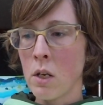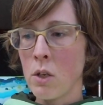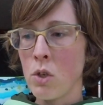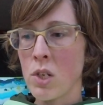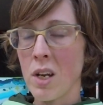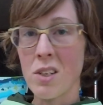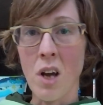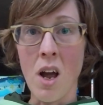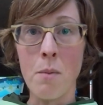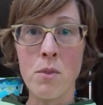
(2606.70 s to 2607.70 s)
you take
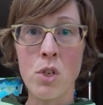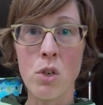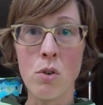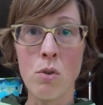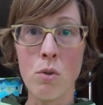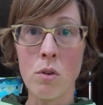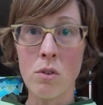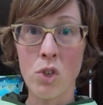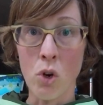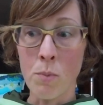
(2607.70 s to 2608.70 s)
time to
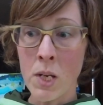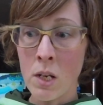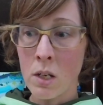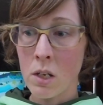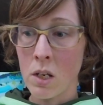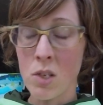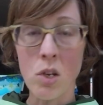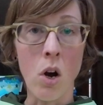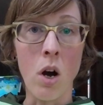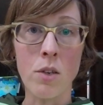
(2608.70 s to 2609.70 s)
show me is
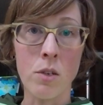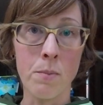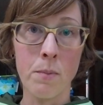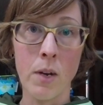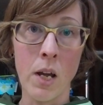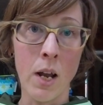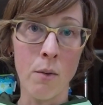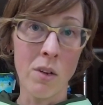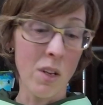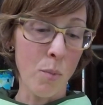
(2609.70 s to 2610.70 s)
awesome, and I
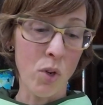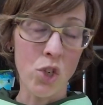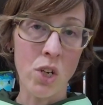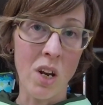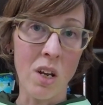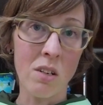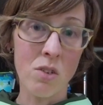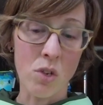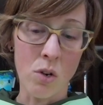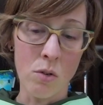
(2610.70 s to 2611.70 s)
really appreciate it.
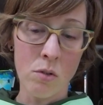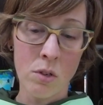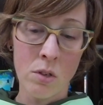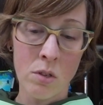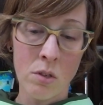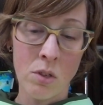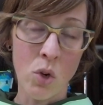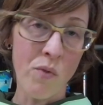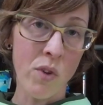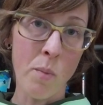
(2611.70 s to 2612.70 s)
So
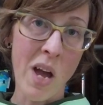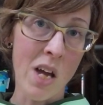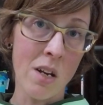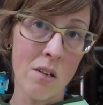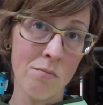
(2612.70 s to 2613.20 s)
don't feel bad.